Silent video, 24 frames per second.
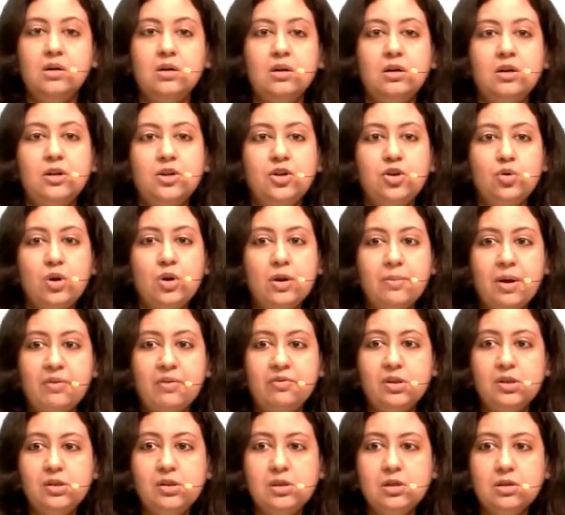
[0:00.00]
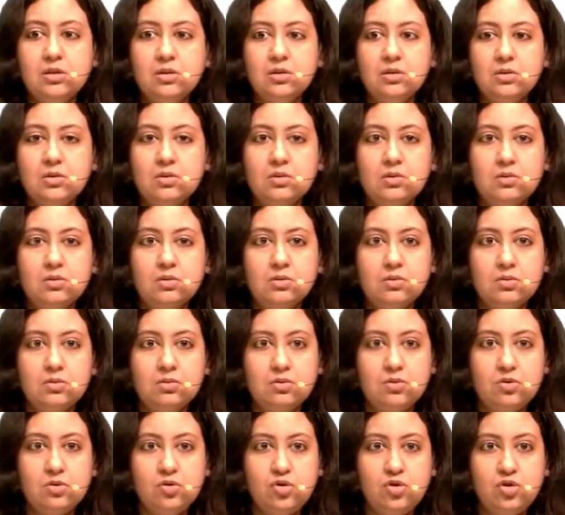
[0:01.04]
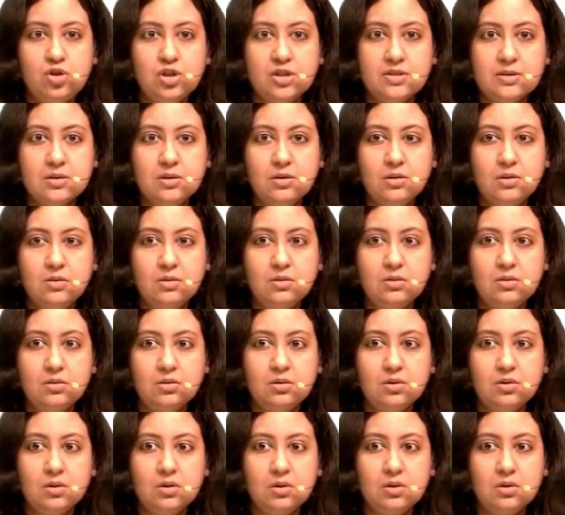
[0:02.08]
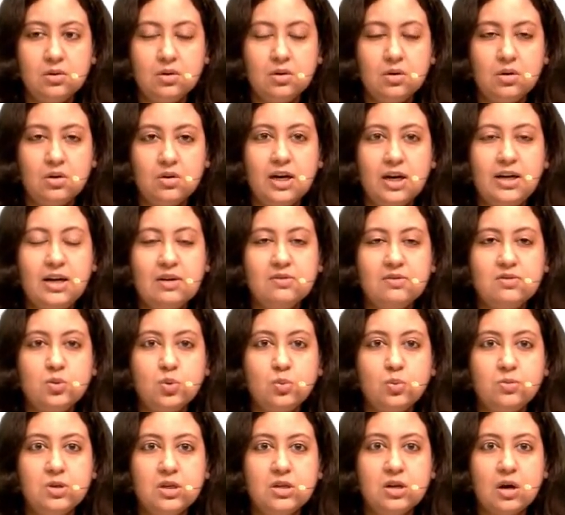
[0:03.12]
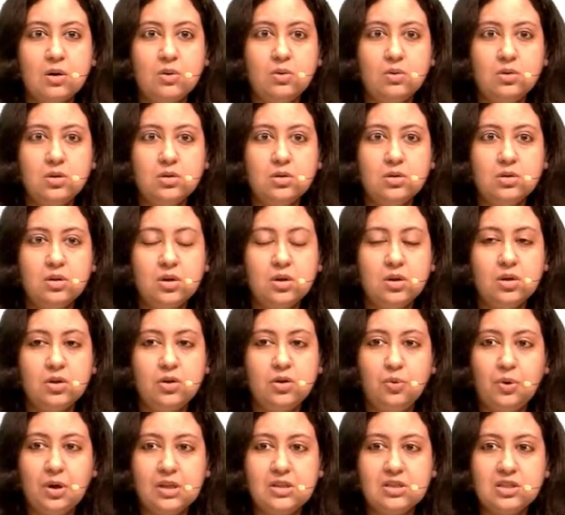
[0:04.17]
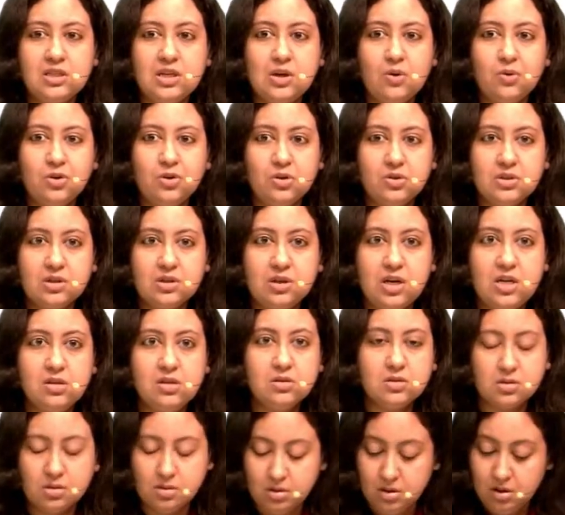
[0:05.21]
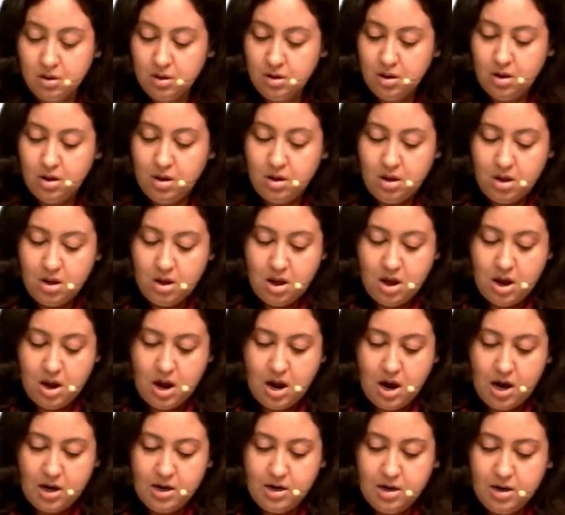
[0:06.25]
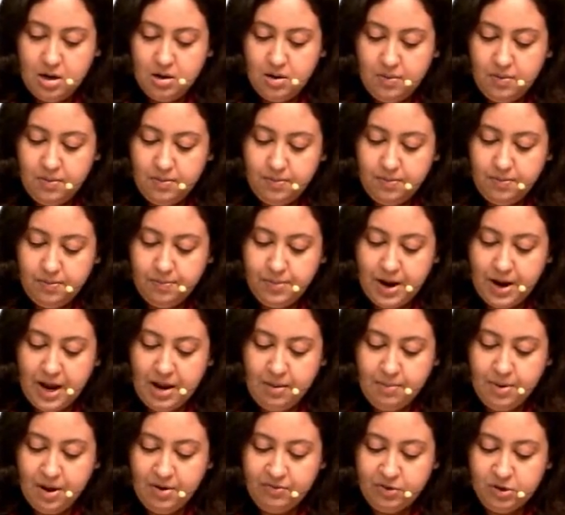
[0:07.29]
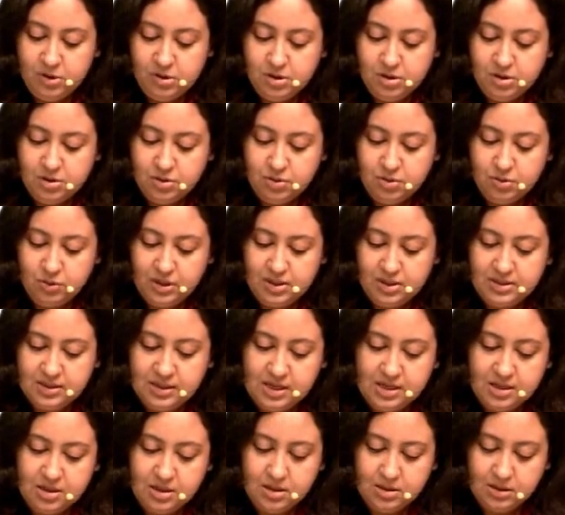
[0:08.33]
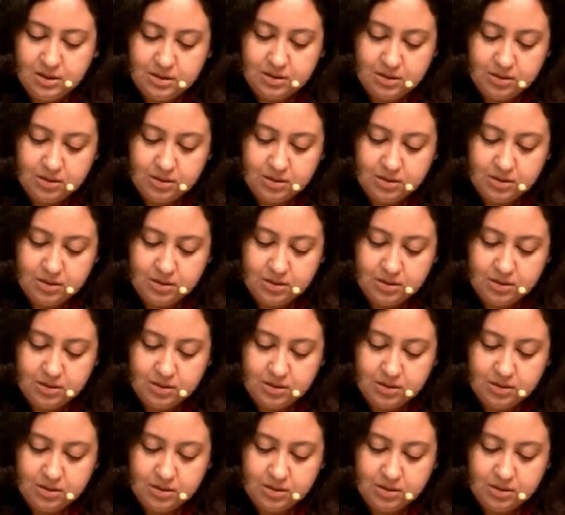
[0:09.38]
Unibeveled, chisel. Alright, I've zoomed it out. You can see on your screens. And bibeveled, you can see this.